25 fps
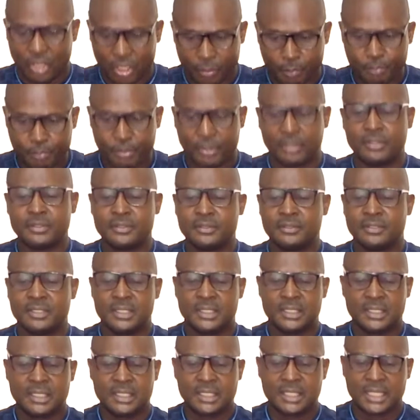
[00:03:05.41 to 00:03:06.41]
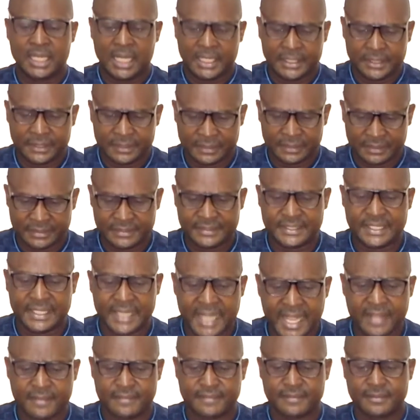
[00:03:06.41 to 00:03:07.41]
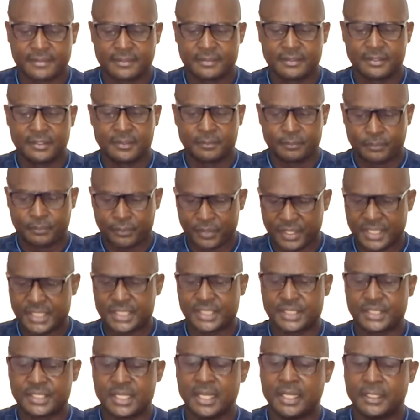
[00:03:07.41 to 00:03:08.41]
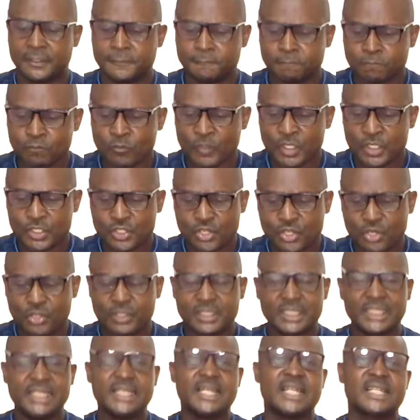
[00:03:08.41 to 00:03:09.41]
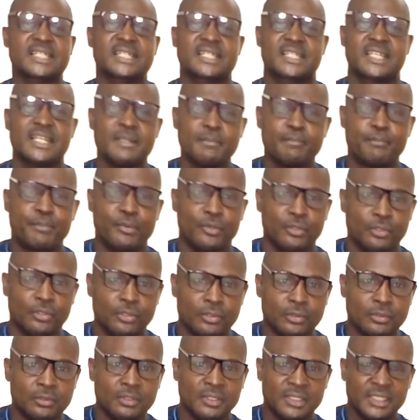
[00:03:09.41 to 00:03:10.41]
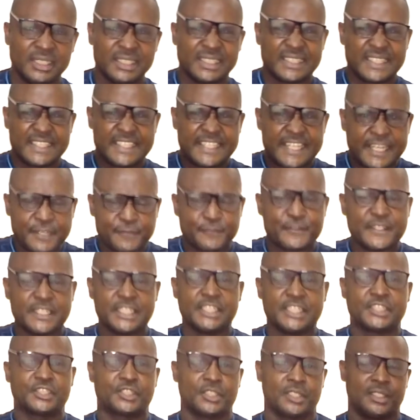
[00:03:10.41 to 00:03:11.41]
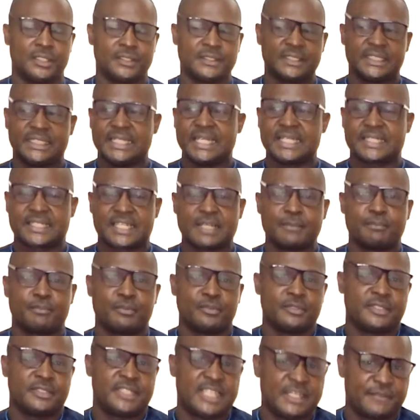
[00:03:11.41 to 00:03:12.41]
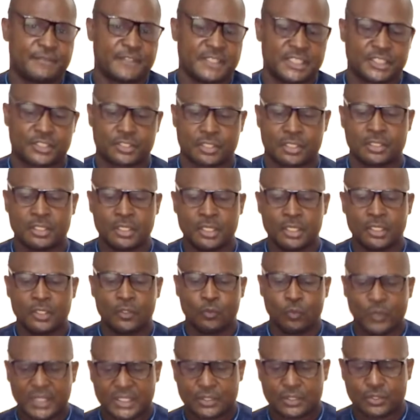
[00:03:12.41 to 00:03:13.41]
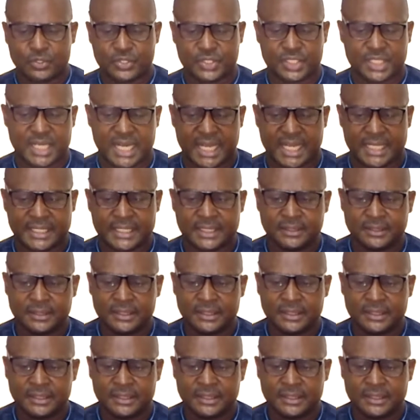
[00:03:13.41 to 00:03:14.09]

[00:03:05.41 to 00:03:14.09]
upon uh, the earth. Praise God. So, in a simple definition, in a simple definition, we could say